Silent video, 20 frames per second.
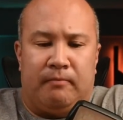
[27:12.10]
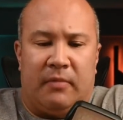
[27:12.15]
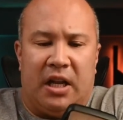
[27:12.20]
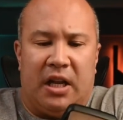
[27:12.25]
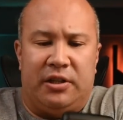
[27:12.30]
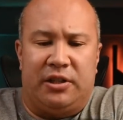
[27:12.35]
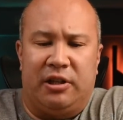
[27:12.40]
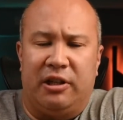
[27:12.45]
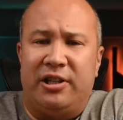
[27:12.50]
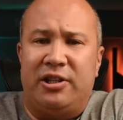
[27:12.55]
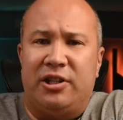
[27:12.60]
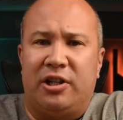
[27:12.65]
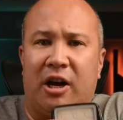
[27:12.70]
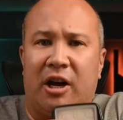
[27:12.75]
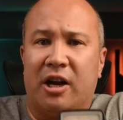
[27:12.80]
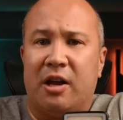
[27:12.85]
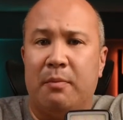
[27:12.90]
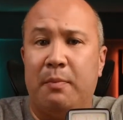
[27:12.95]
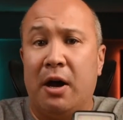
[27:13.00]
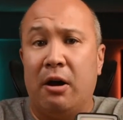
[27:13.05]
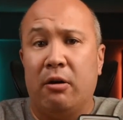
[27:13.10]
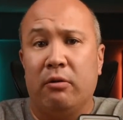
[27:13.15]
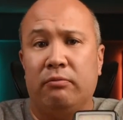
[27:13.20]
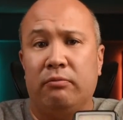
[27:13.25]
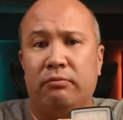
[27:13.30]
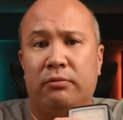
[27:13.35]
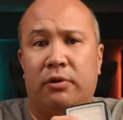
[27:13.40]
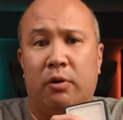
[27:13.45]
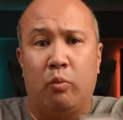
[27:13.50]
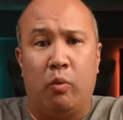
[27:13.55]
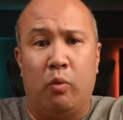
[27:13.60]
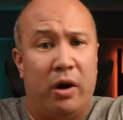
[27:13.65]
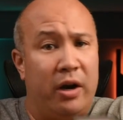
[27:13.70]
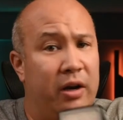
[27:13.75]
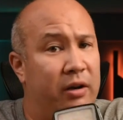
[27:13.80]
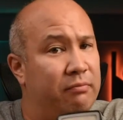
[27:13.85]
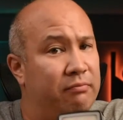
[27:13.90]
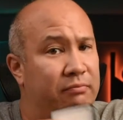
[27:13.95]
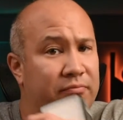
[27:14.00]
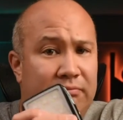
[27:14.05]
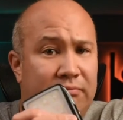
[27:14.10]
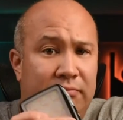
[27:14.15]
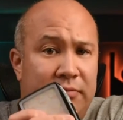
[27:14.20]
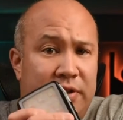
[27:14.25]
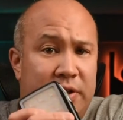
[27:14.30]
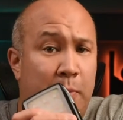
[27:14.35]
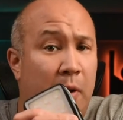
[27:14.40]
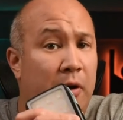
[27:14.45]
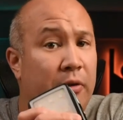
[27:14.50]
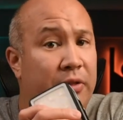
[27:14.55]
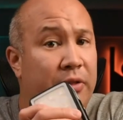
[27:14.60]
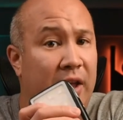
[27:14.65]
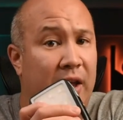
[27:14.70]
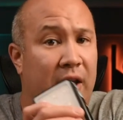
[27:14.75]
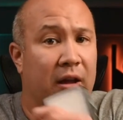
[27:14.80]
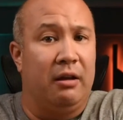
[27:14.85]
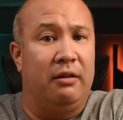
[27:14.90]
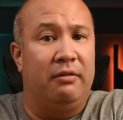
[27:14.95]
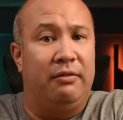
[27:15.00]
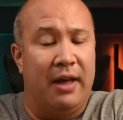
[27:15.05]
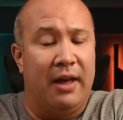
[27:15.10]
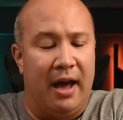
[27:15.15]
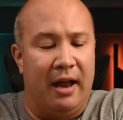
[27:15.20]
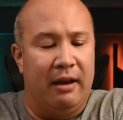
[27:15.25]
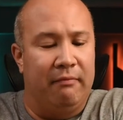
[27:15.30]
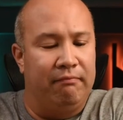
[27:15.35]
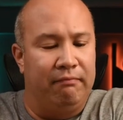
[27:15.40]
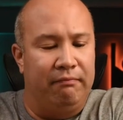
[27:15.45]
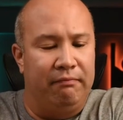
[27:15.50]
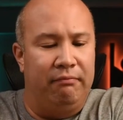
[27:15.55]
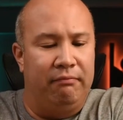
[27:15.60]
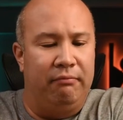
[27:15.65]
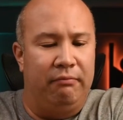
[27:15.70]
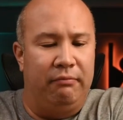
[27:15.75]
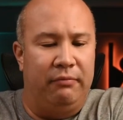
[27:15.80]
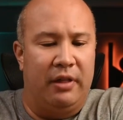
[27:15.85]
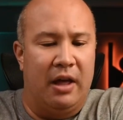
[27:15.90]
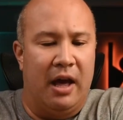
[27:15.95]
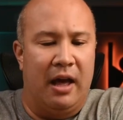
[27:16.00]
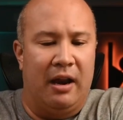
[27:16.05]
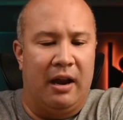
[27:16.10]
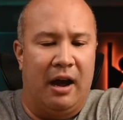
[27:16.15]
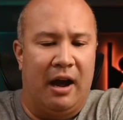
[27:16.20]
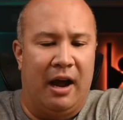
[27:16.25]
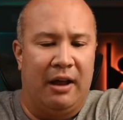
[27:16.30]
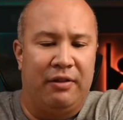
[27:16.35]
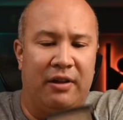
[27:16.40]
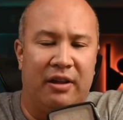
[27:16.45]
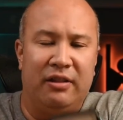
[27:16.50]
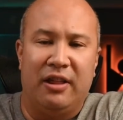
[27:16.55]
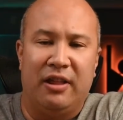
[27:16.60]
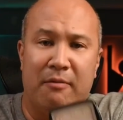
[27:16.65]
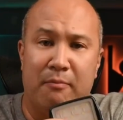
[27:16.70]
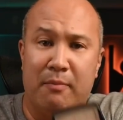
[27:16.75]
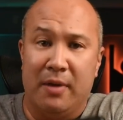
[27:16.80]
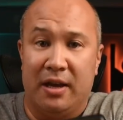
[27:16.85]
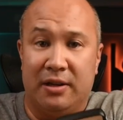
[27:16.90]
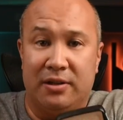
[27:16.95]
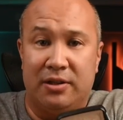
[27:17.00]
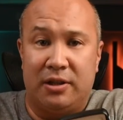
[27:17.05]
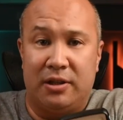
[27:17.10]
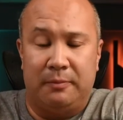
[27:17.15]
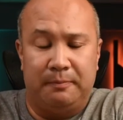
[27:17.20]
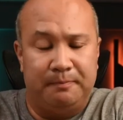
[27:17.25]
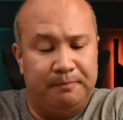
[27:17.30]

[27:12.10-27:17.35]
So let's talk about the one small thing that I think they missed.